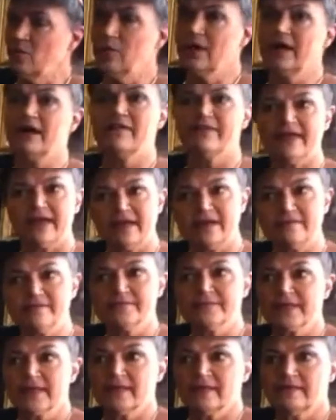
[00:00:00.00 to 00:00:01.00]
Well, then
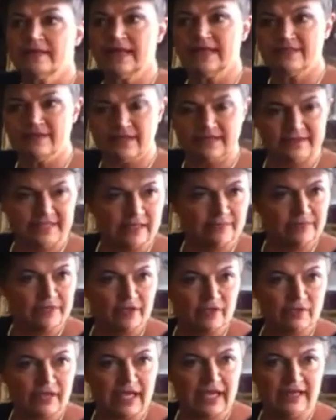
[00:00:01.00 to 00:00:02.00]
they thought that'd
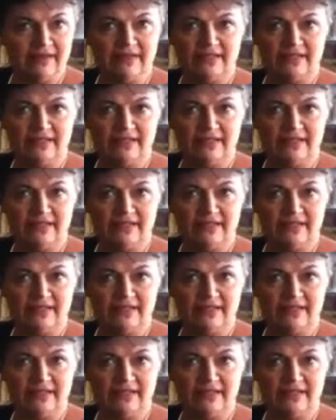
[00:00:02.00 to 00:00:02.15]
be okay.